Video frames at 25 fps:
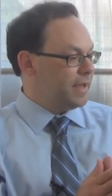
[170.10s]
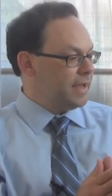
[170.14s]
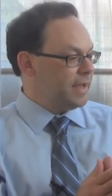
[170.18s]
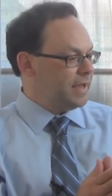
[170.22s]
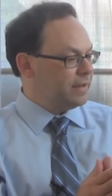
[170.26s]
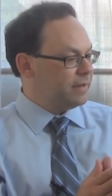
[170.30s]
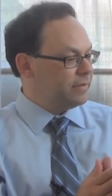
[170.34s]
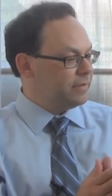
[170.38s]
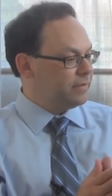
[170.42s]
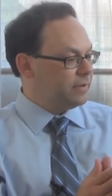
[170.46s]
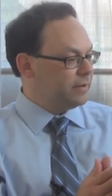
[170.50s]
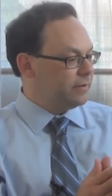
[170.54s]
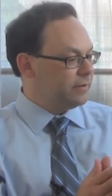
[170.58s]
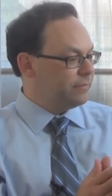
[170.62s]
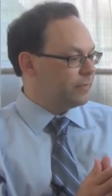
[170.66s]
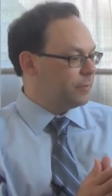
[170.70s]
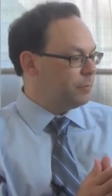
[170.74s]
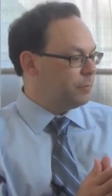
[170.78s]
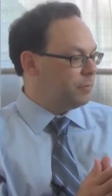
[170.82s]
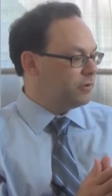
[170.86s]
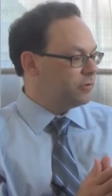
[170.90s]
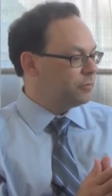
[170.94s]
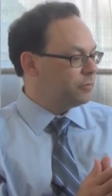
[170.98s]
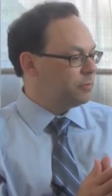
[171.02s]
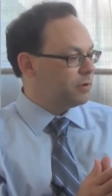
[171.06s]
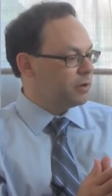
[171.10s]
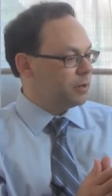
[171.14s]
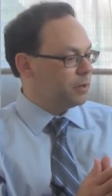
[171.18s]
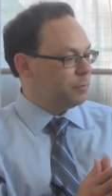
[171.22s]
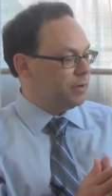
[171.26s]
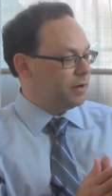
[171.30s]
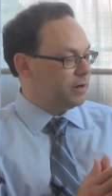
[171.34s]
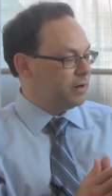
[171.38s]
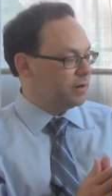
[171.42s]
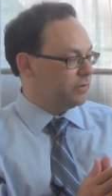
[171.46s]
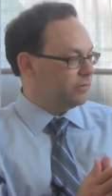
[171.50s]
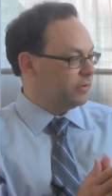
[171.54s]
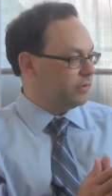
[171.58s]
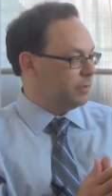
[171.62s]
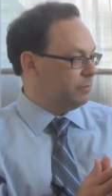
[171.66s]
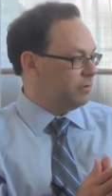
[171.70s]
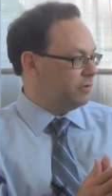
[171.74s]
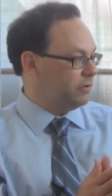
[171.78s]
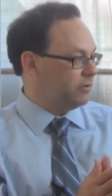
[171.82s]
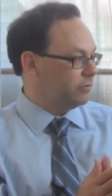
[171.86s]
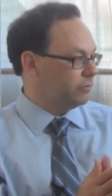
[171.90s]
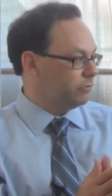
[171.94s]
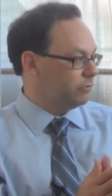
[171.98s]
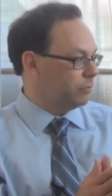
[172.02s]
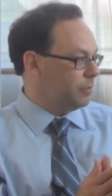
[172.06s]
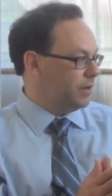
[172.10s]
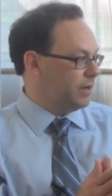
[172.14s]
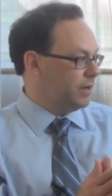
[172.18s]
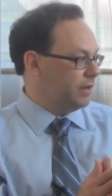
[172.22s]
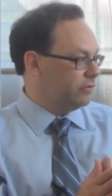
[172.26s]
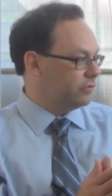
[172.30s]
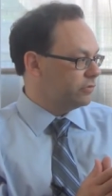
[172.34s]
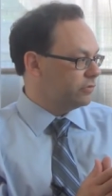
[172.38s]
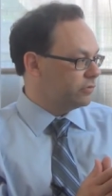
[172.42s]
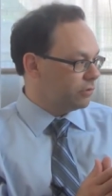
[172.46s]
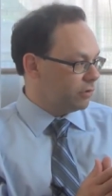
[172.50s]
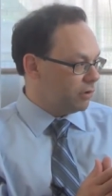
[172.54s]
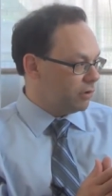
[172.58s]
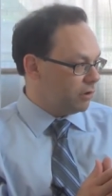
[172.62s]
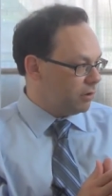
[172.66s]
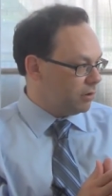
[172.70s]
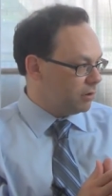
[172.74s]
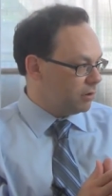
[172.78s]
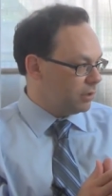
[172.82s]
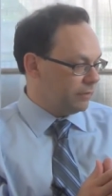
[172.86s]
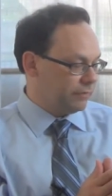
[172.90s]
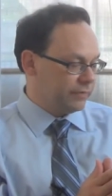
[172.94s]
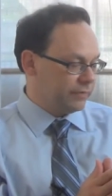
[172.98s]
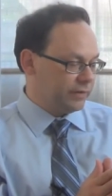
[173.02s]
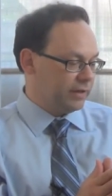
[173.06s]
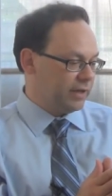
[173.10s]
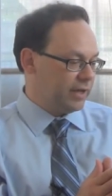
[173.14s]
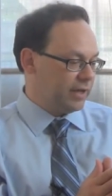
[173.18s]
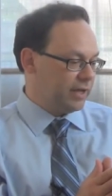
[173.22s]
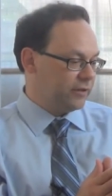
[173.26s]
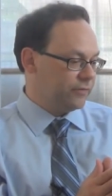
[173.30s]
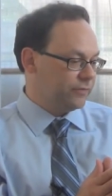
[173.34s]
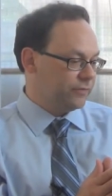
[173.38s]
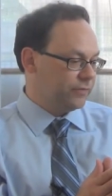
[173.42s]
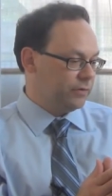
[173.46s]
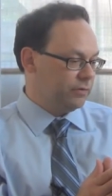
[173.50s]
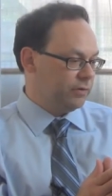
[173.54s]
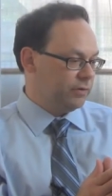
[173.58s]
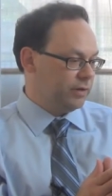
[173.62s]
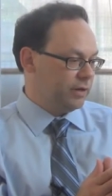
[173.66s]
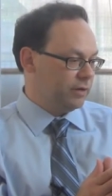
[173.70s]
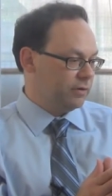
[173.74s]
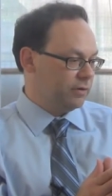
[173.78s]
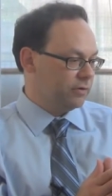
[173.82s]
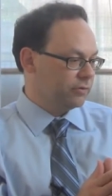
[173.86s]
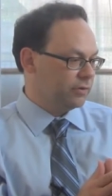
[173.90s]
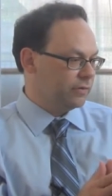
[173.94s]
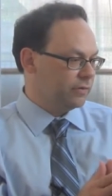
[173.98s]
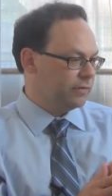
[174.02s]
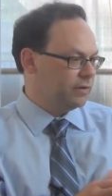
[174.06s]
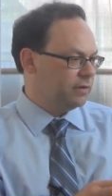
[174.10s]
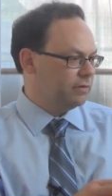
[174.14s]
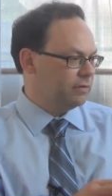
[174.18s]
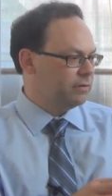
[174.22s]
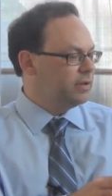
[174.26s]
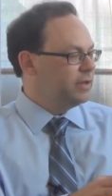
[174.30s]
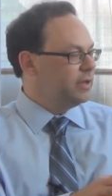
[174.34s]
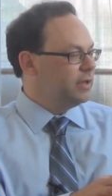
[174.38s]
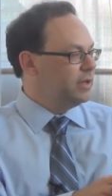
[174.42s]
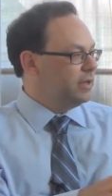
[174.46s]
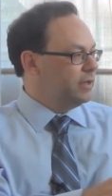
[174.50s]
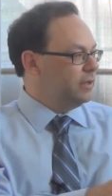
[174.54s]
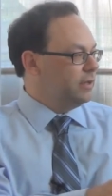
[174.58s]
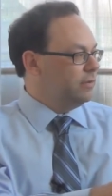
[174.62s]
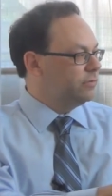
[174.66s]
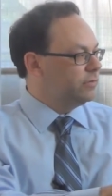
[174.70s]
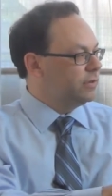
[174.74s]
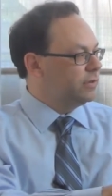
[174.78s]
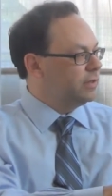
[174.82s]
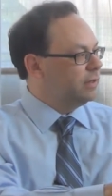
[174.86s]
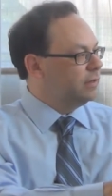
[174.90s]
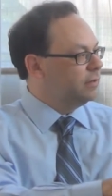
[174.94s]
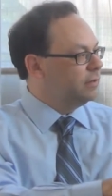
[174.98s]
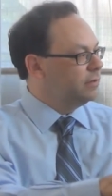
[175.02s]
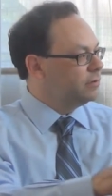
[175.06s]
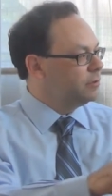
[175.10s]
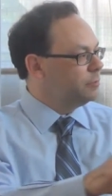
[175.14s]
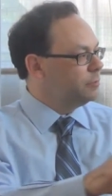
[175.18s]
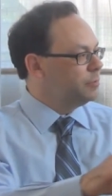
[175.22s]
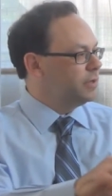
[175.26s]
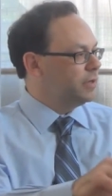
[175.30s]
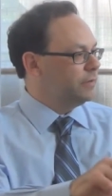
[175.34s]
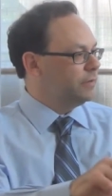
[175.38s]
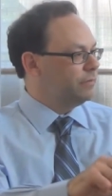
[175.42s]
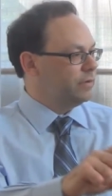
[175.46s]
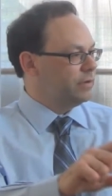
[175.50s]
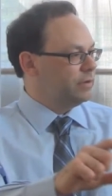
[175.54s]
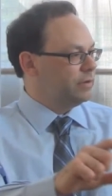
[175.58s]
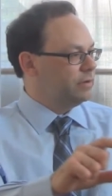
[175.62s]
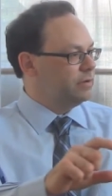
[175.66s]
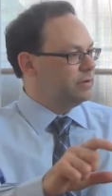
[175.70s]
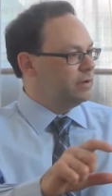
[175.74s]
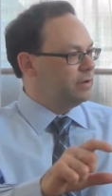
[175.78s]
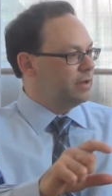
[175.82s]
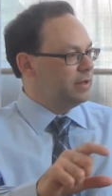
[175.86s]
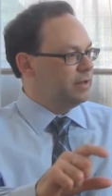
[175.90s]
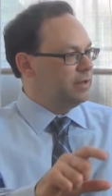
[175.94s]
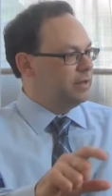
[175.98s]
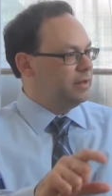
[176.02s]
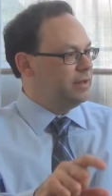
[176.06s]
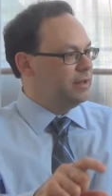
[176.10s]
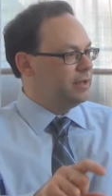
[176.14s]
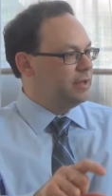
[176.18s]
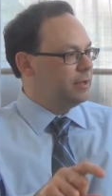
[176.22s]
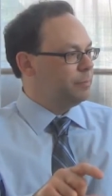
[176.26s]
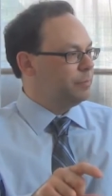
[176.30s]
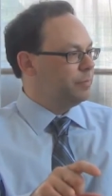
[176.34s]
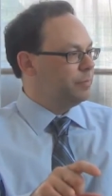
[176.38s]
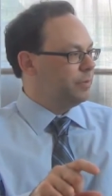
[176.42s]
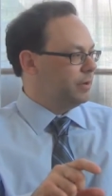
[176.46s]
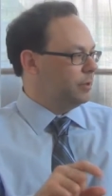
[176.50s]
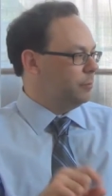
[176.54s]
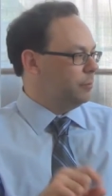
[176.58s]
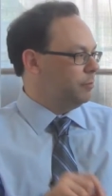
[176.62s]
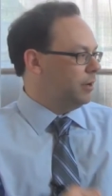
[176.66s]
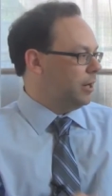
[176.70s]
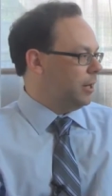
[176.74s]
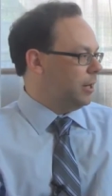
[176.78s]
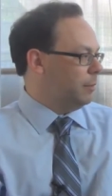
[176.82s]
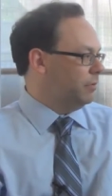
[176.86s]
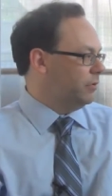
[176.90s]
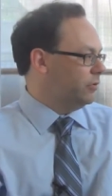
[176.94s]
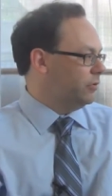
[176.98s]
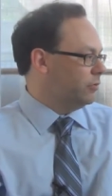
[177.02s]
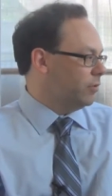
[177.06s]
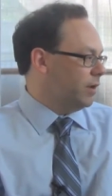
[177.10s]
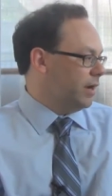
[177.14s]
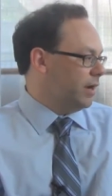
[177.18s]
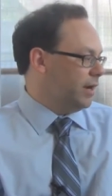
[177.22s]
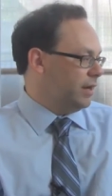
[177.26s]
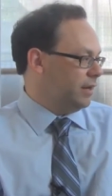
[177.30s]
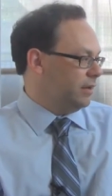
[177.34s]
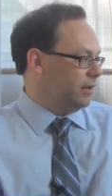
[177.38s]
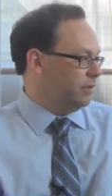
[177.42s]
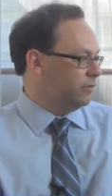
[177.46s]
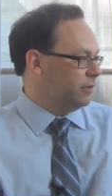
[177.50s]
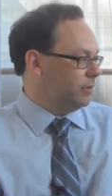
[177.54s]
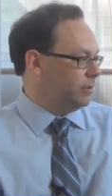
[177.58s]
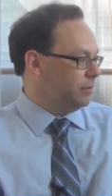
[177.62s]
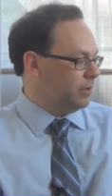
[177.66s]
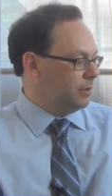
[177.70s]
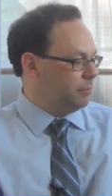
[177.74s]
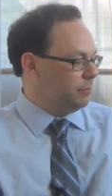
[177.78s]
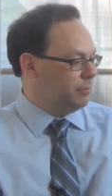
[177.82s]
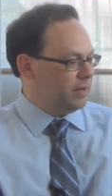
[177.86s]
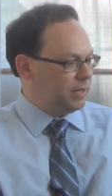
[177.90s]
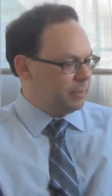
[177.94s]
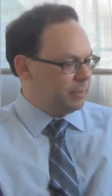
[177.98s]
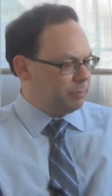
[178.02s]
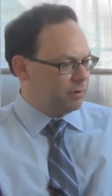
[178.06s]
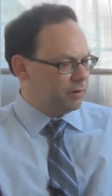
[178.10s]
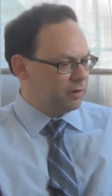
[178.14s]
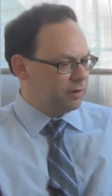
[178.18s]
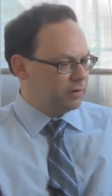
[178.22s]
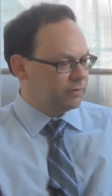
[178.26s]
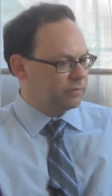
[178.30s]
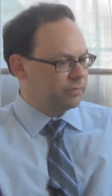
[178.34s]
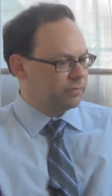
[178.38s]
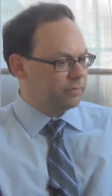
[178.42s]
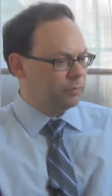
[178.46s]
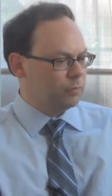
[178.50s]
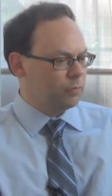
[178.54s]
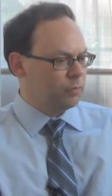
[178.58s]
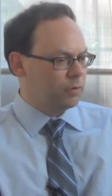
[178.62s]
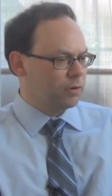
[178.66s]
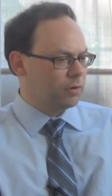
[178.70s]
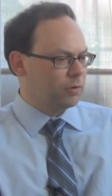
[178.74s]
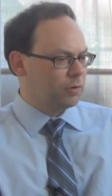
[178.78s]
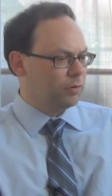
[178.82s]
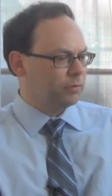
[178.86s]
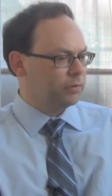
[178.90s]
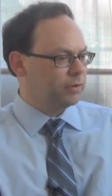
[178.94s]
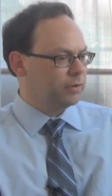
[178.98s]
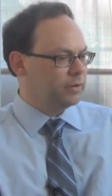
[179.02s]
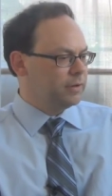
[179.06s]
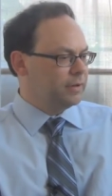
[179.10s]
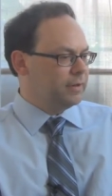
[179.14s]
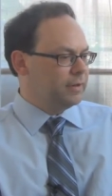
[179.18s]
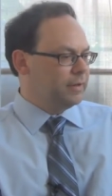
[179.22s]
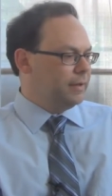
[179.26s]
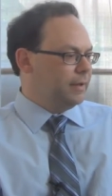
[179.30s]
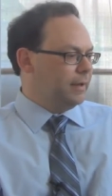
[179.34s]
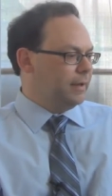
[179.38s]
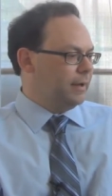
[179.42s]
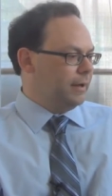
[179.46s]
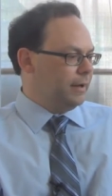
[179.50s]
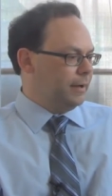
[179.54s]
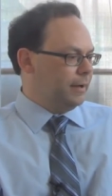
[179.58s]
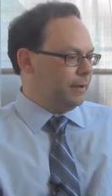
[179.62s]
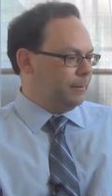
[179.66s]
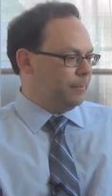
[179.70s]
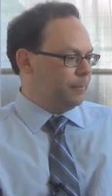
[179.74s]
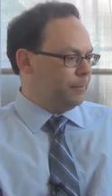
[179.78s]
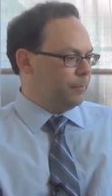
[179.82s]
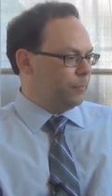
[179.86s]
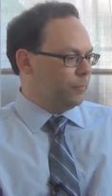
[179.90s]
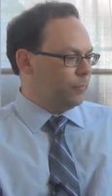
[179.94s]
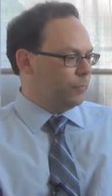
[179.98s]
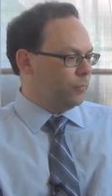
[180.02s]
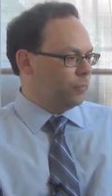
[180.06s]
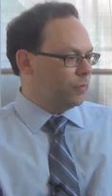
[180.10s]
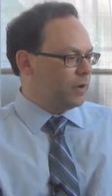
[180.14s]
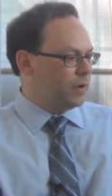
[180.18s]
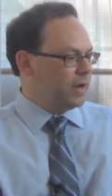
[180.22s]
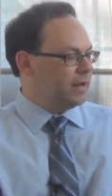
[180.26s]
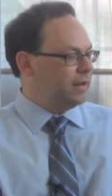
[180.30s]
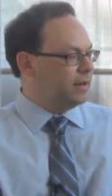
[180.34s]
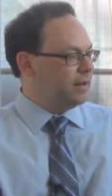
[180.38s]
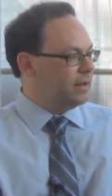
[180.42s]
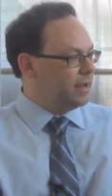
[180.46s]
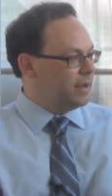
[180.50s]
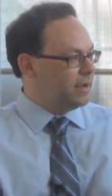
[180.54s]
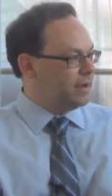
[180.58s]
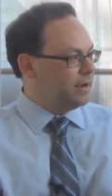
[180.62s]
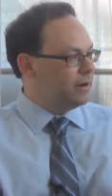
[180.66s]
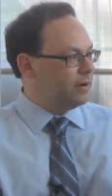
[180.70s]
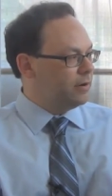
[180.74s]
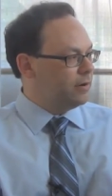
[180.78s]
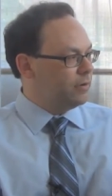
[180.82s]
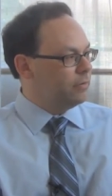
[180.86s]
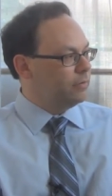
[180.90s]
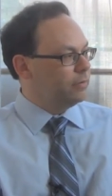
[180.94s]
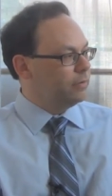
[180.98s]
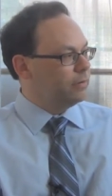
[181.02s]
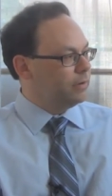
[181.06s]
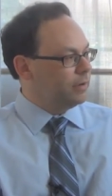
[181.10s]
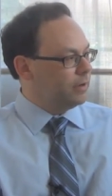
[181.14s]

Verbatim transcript: And you know, for the most part, America's image has remained strong over the last few years, although you've seen a little bit of a dip in Obama's ratings in many parts of the world. Right now,